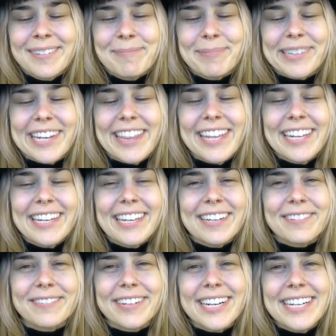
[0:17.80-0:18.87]
Breathe in
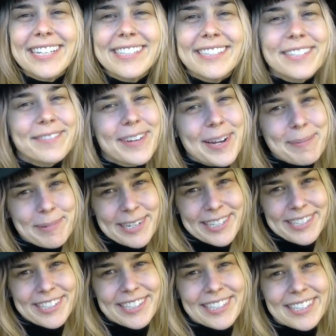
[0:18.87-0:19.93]
and raise your
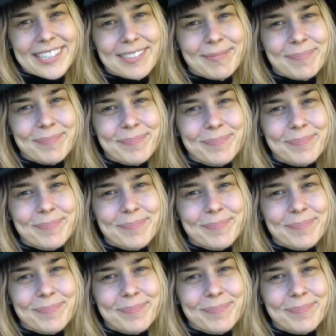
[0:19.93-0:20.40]
vibration.